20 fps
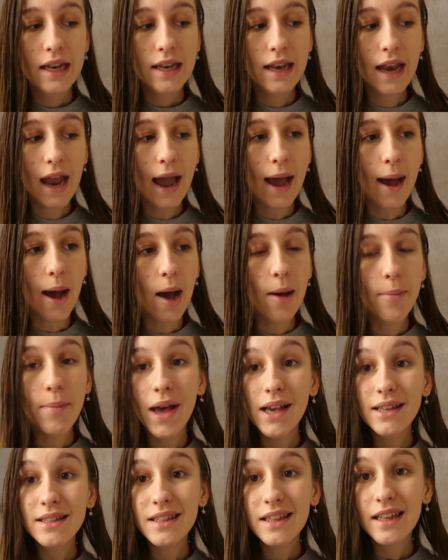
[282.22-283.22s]
Now,
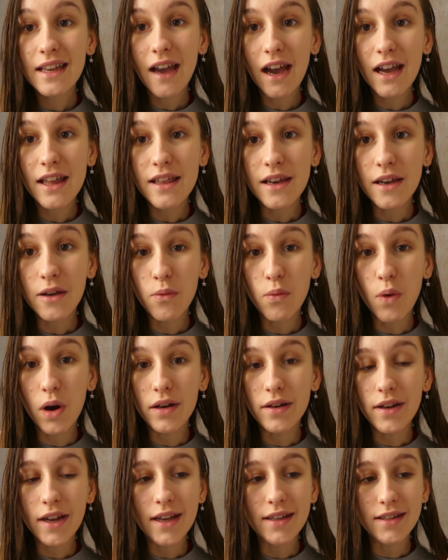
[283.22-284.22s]
personally, I think
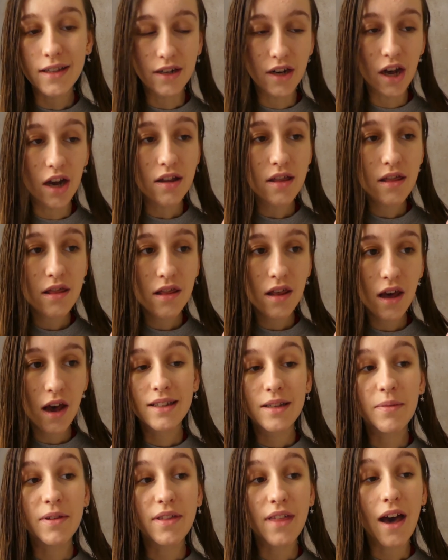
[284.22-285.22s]
one is enough.
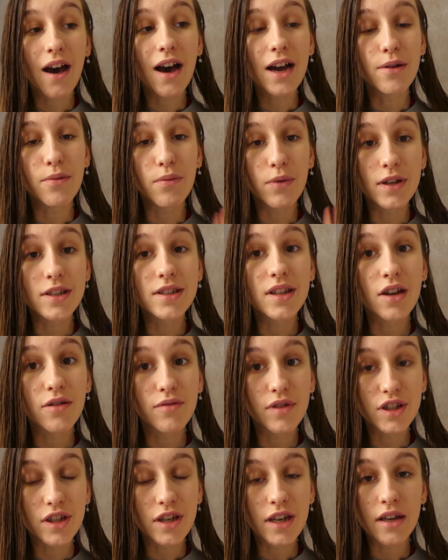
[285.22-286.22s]
To be fair, I was
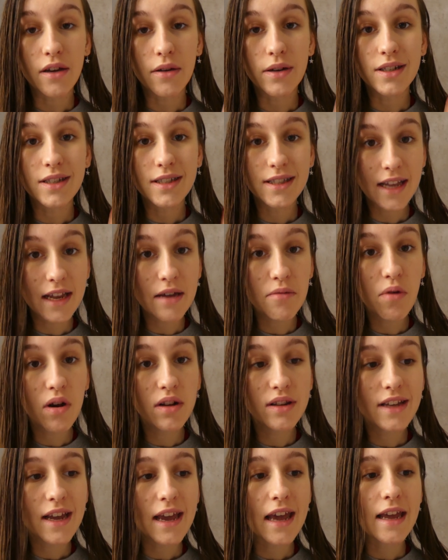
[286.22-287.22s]
originally going to stay
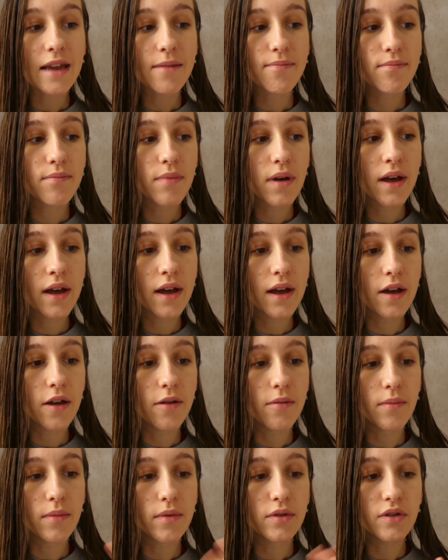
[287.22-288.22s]
one day
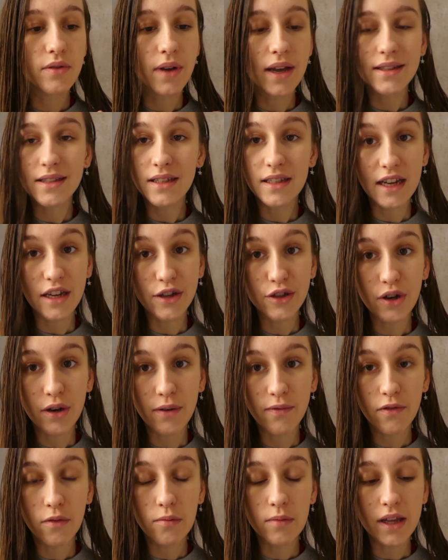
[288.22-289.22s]
and do it as a day
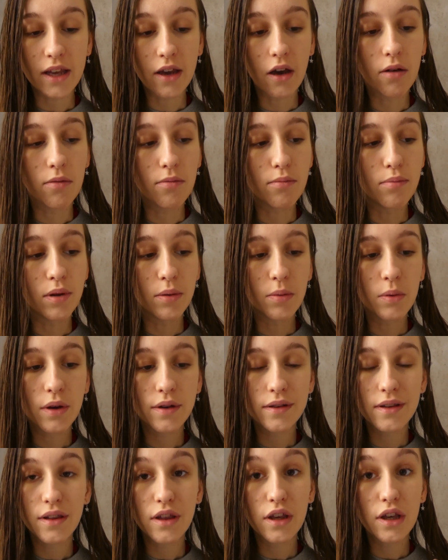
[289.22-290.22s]
trip from Lyon, but
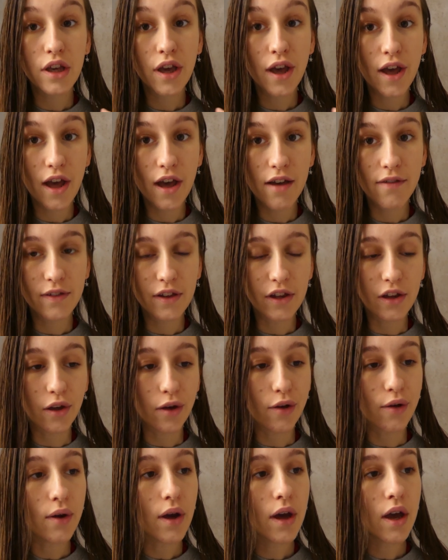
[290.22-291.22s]
because of the
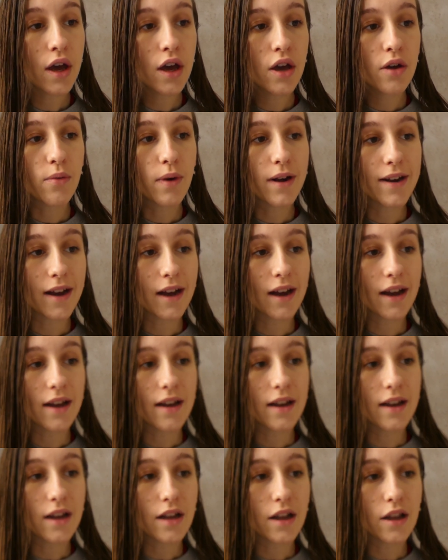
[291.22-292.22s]
curfew, when
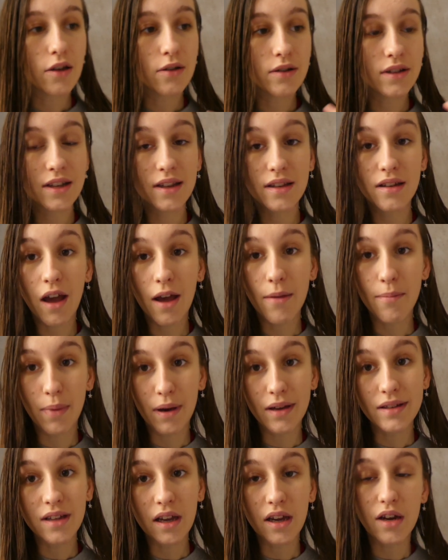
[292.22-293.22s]
I looked at the time
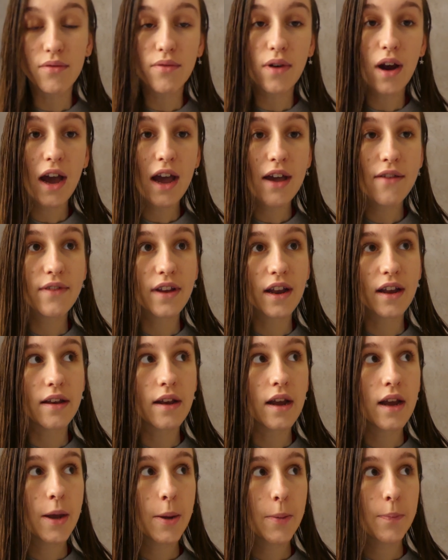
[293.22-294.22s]
bus I arrived and
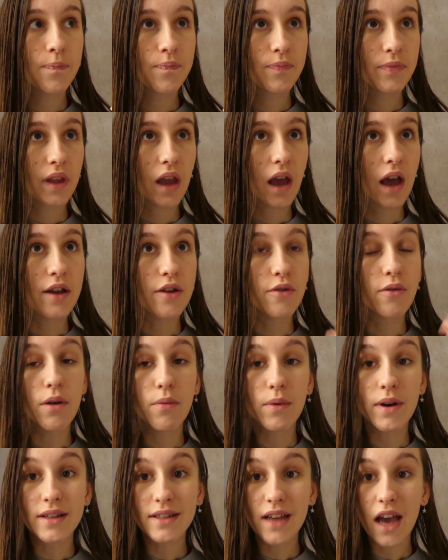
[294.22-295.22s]
I knew I
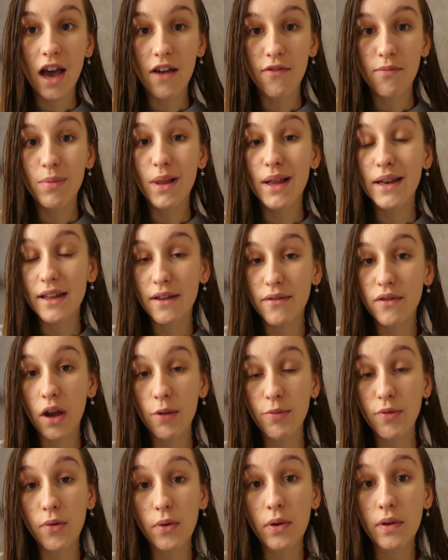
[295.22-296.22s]
wanted to have plenty of
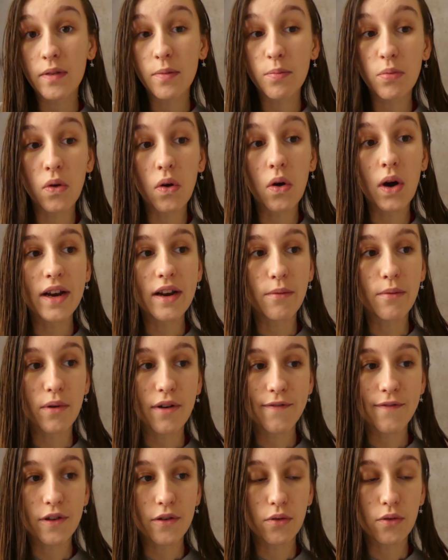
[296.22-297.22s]
time to explore, I didn't want
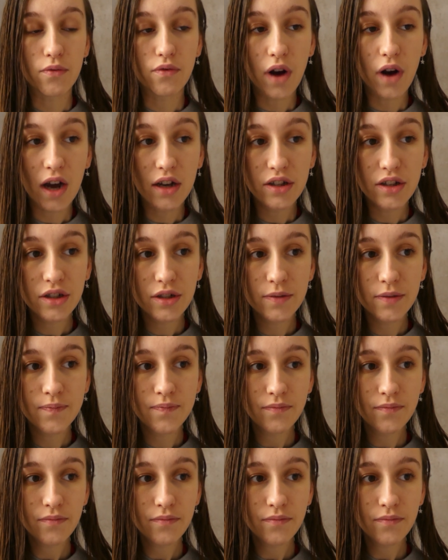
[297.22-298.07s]
to feel rushed,